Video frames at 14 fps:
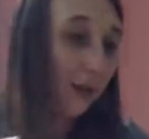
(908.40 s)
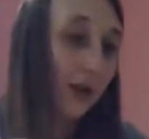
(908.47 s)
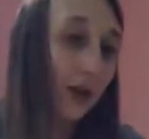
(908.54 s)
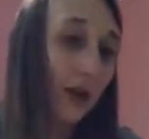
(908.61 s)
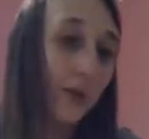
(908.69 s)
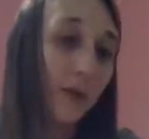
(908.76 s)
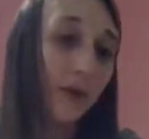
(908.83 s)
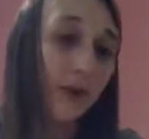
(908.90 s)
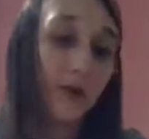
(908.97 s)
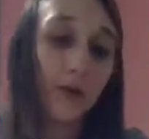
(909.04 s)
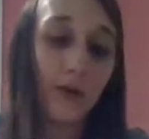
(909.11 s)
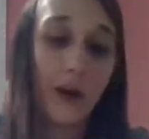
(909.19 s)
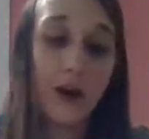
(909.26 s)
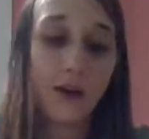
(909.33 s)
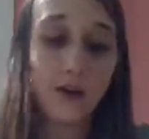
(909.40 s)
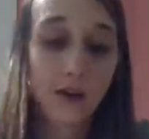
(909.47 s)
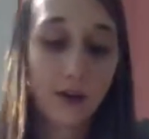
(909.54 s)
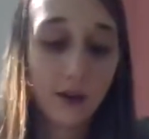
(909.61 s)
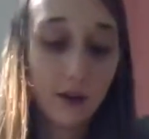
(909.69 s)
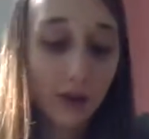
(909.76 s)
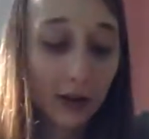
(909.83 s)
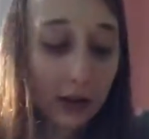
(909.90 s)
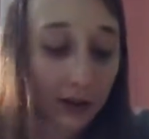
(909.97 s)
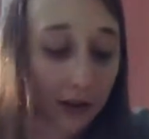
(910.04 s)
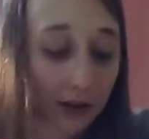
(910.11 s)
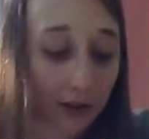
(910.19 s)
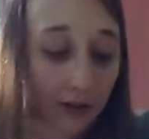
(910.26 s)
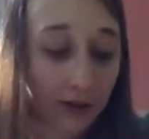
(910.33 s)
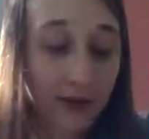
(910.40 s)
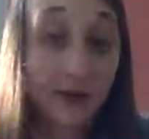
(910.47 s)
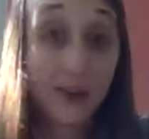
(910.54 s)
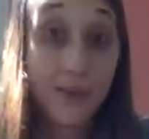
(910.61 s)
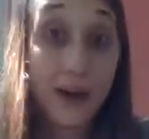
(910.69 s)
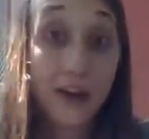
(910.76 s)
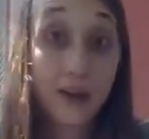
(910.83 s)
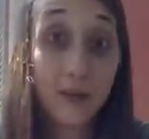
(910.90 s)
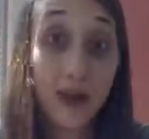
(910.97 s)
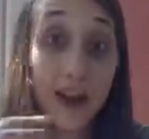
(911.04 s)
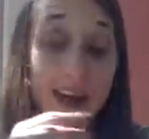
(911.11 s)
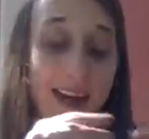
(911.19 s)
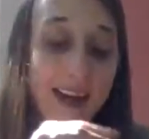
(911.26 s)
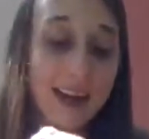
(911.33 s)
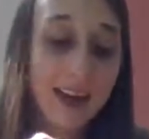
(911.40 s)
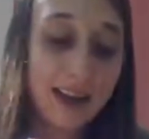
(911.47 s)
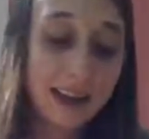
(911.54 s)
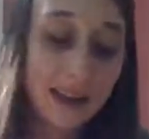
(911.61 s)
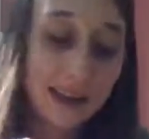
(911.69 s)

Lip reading: A couple little rocks under here under the spider plant.